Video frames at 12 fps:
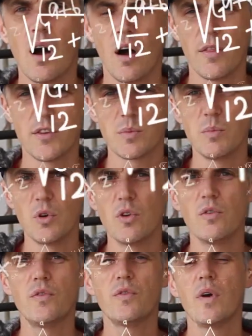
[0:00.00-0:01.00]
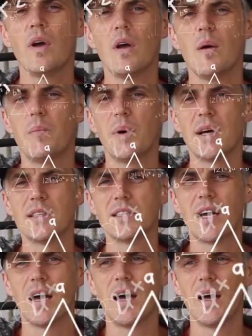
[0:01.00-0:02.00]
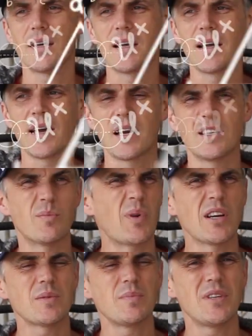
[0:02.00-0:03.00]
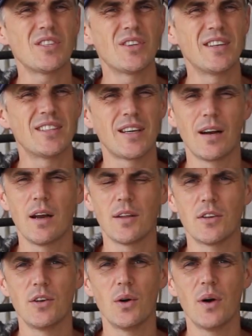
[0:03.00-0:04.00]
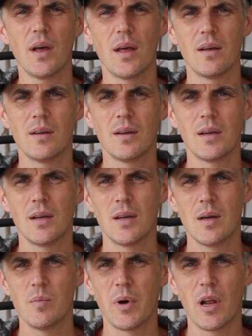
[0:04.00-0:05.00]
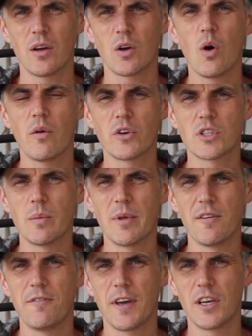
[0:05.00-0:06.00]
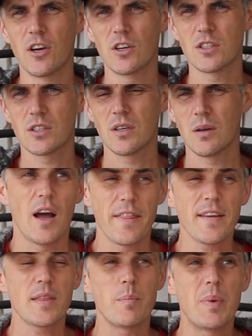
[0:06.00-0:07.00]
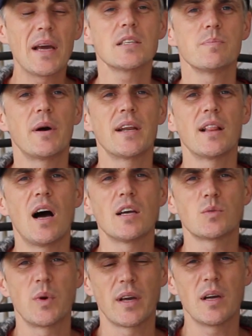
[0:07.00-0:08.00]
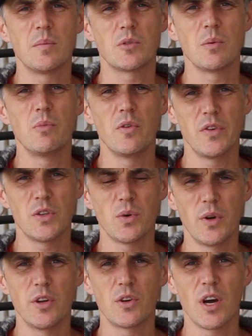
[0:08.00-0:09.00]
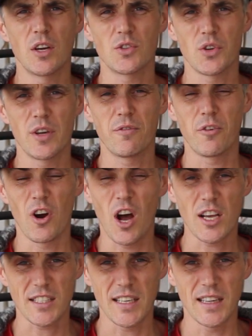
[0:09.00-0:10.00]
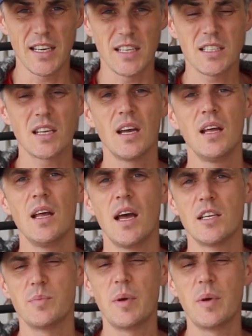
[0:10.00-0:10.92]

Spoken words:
on this move, but it kind of depressed me, so I decided not to do it. But I'll go over some of the figures. I think the biggest money loss when it comes to moving to a new country, for us at least, has